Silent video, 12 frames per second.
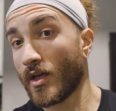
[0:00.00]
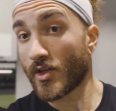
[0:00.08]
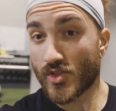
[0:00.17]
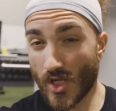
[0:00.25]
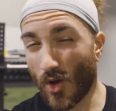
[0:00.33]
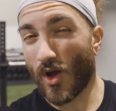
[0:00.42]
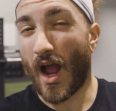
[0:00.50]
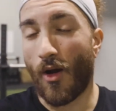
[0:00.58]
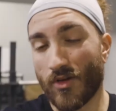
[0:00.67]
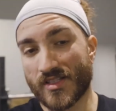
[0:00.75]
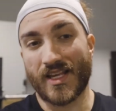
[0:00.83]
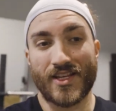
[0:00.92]
So
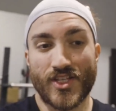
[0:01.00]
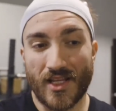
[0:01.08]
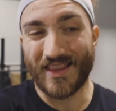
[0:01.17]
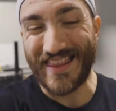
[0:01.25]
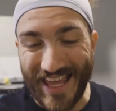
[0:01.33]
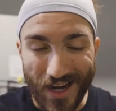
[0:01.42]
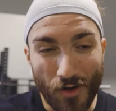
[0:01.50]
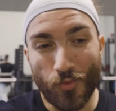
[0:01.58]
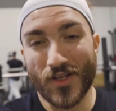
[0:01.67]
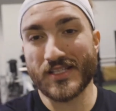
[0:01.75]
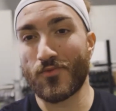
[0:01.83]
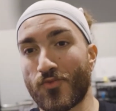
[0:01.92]
our session there
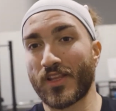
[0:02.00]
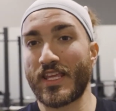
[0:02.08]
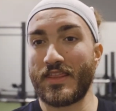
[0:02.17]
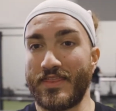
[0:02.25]
wasn't really